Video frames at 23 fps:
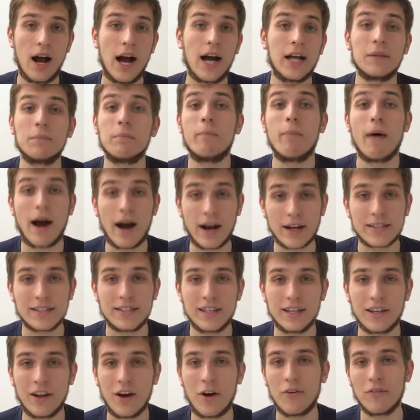
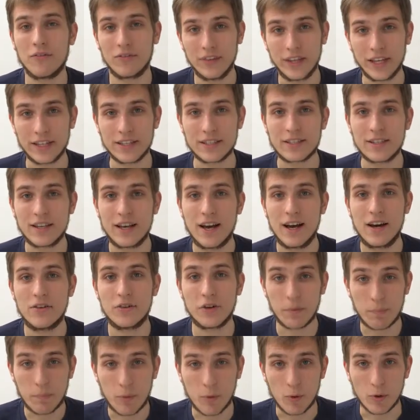unboxing of this
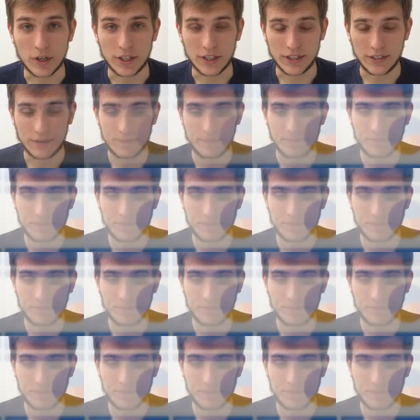report.